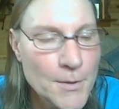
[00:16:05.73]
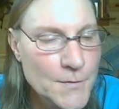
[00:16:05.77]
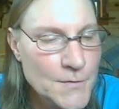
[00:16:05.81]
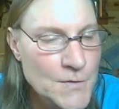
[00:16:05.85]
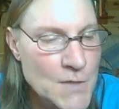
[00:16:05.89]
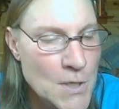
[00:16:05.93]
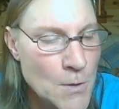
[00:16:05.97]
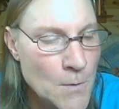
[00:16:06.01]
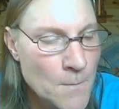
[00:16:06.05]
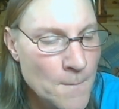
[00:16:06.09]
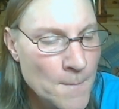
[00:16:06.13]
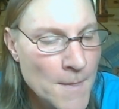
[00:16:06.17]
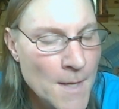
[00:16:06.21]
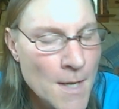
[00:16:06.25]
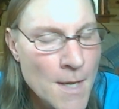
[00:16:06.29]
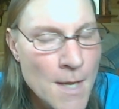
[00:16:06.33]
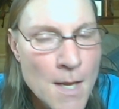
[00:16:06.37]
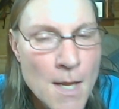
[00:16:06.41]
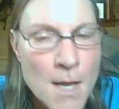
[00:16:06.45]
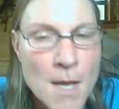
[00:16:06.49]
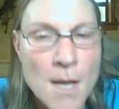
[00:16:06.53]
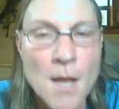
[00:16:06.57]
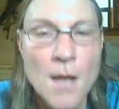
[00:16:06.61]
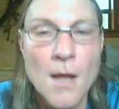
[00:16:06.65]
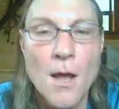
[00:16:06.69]
So
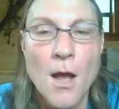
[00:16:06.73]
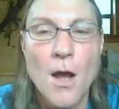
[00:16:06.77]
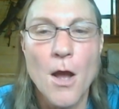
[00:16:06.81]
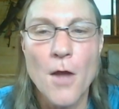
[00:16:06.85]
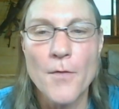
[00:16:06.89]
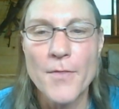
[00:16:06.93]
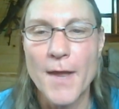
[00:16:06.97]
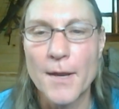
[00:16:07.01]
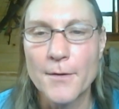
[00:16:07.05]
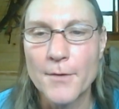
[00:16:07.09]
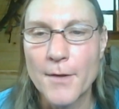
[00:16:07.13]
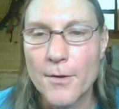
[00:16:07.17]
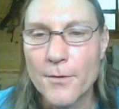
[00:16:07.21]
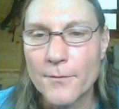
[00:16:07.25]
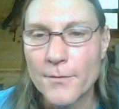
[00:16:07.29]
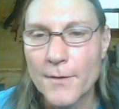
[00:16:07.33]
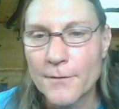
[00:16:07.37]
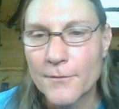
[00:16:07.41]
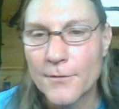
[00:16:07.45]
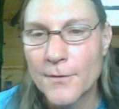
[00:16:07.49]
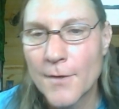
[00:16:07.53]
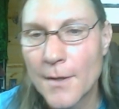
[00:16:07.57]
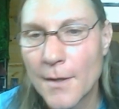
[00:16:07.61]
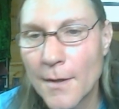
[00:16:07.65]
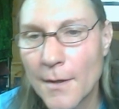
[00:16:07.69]
on that note,
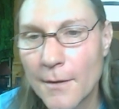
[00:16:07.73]
this